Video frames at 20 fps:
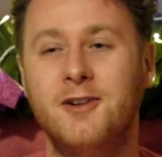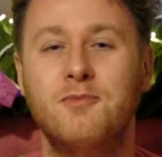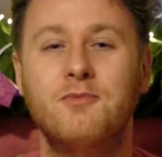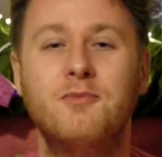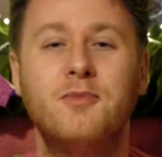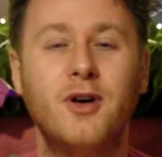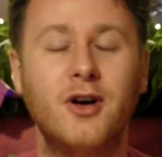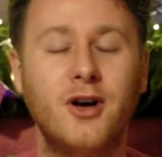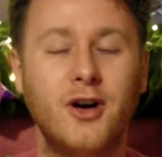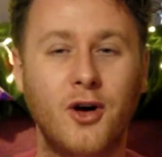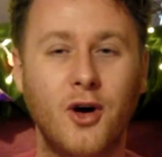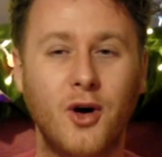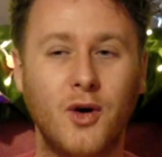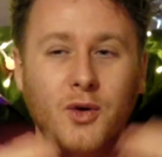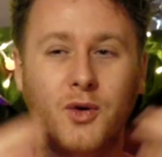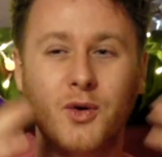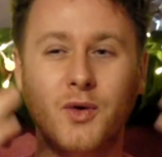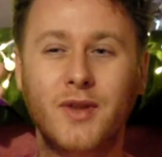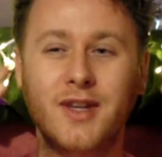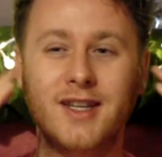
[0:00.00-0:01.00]
But
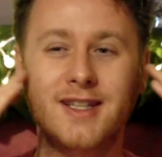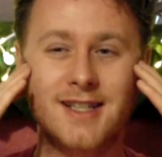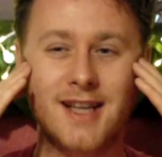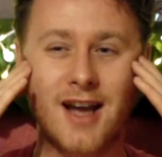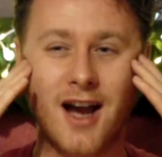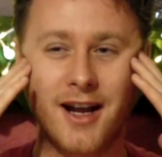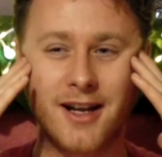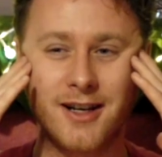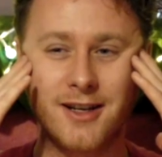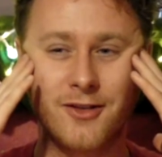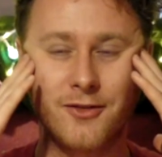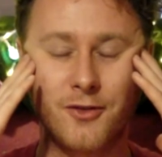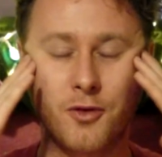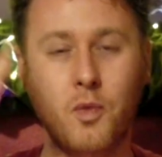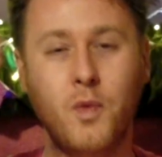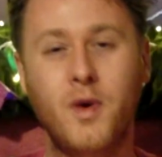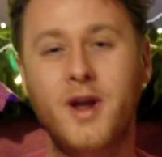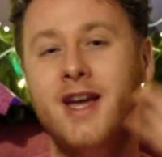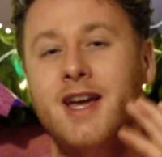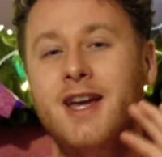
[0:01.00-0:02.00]
all this kind of
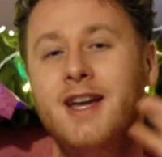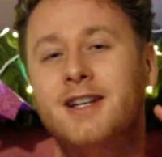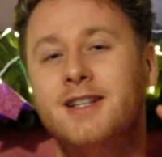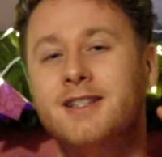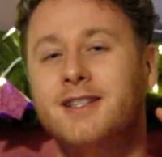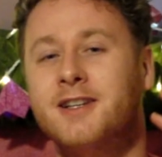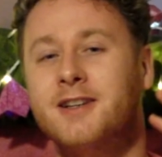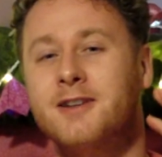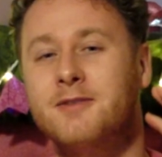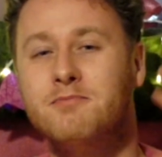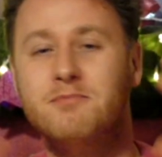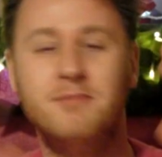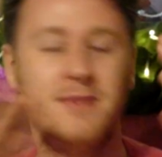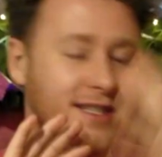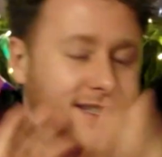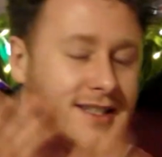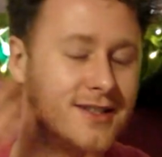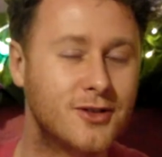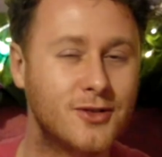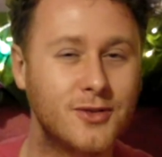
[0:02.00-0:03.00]
weird,
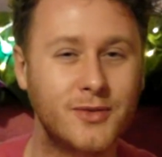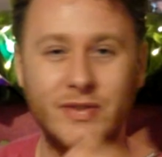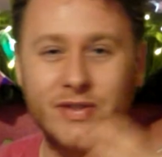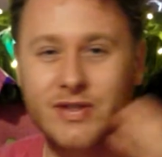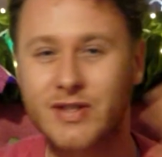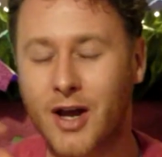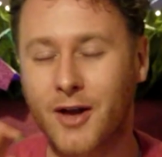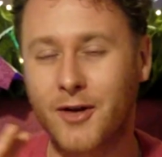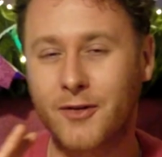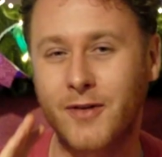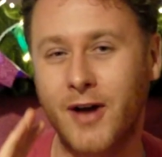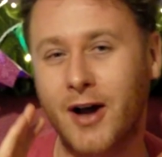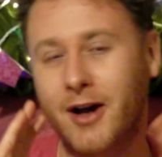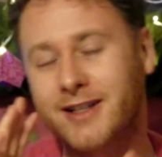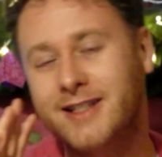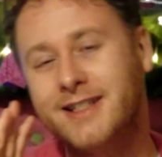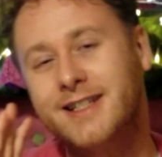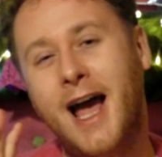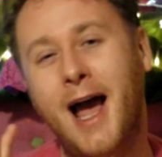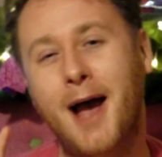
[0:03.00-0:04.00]
mystical stuff
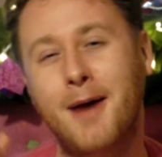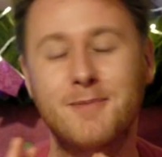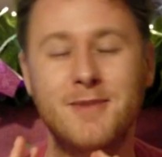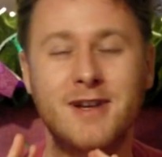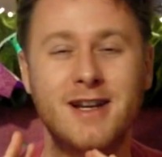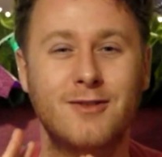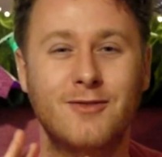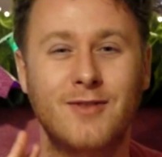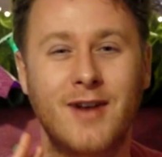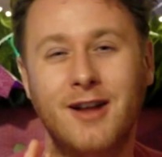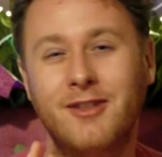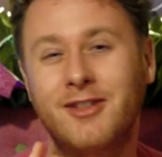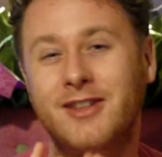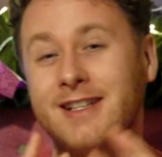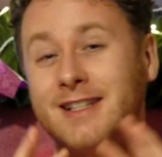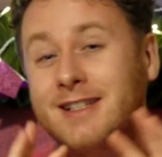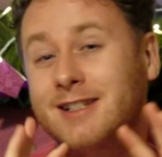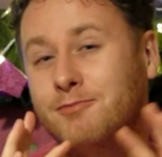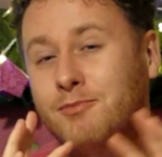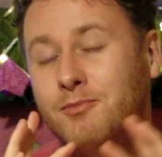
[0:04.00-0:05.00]
is happening around
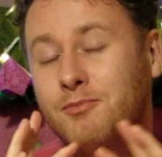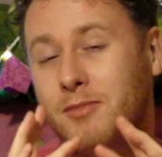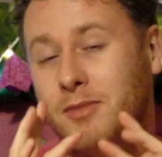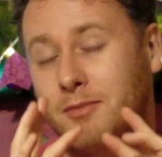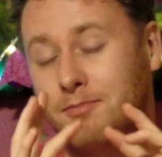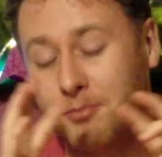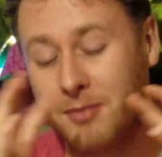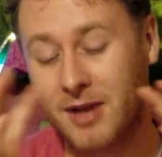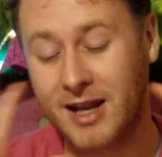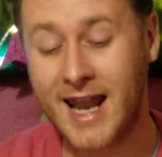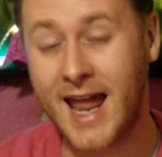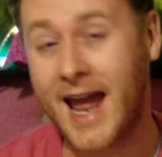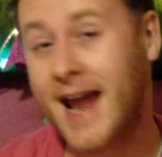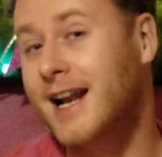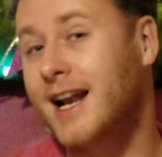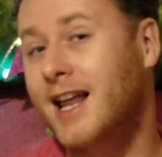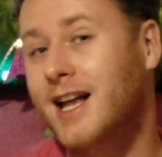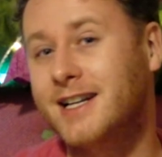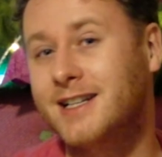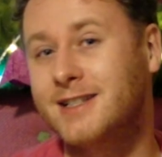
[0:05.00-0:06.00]
these ley
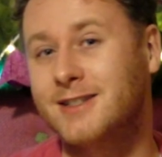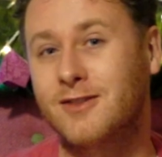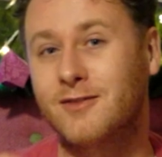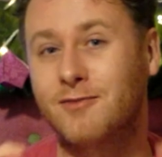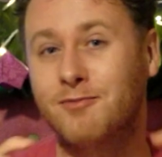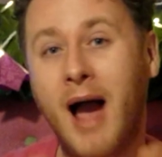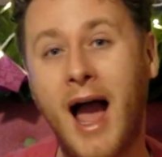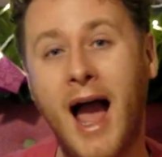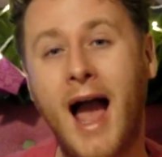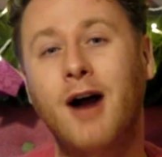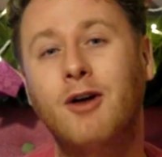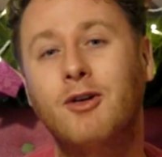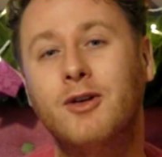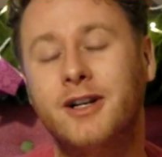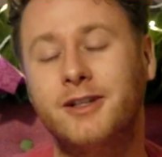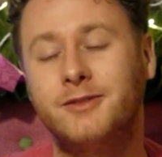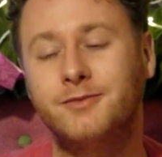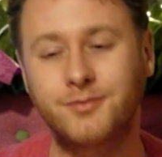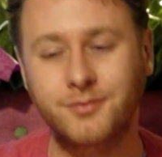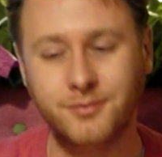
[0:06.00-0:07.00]
lines of
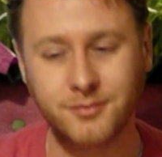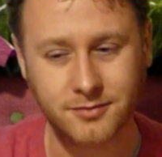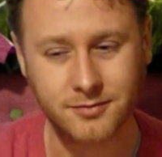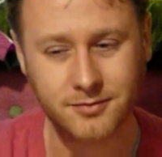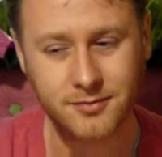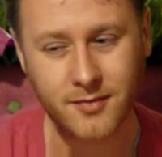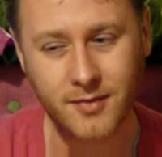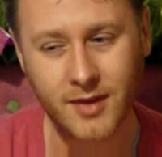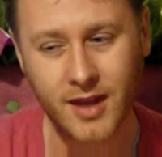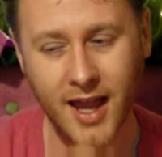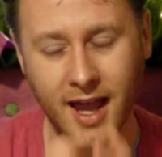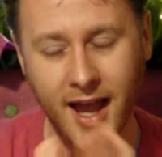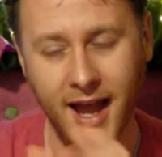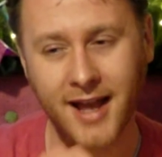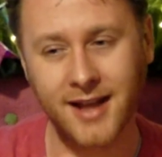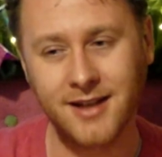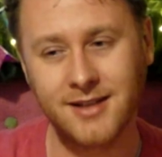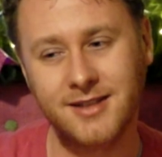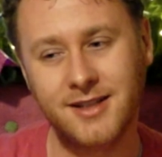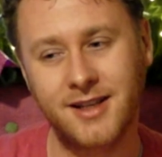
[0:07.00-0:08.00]
power.
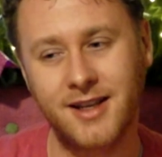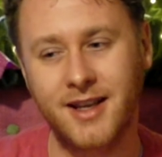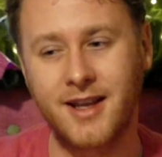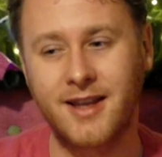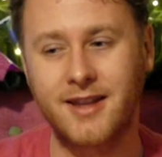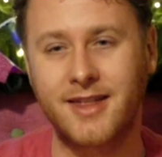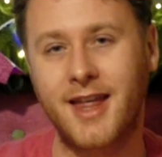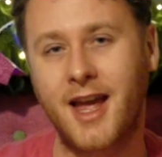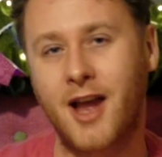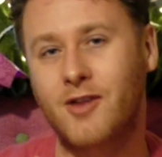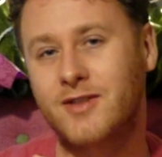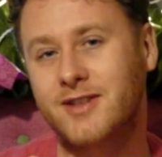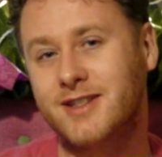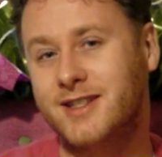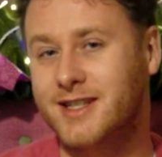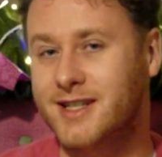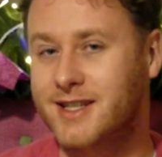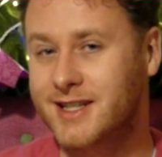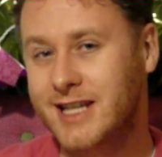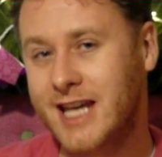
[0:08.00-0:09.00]
And there is
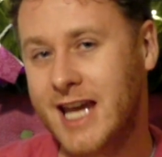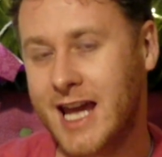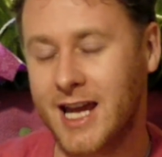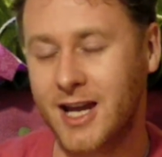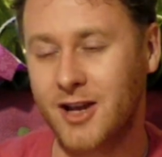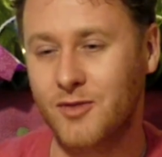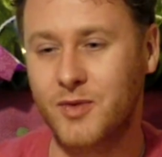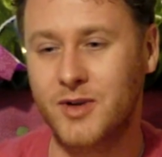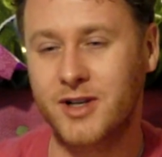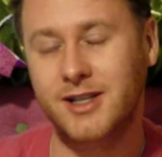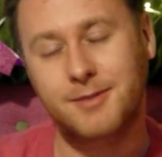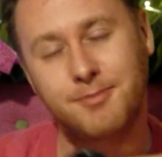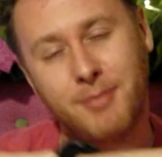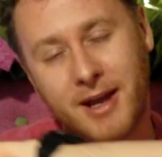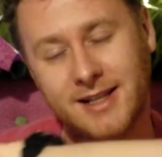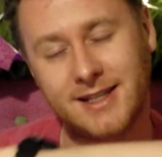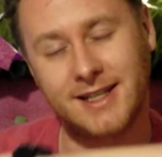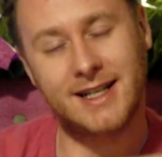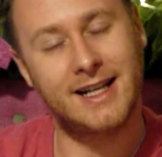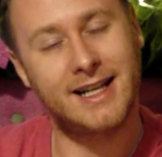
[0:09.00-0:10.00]
this king which
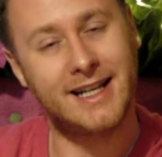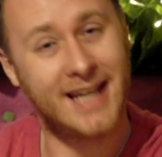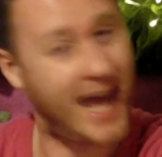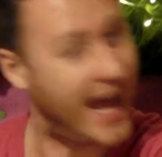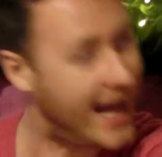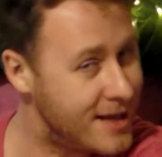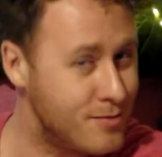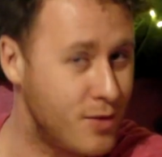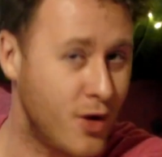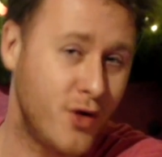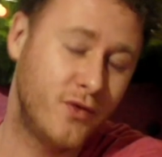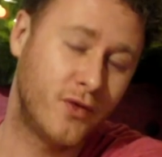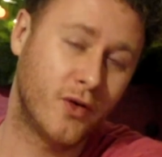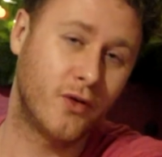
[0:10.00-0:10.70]
basically came over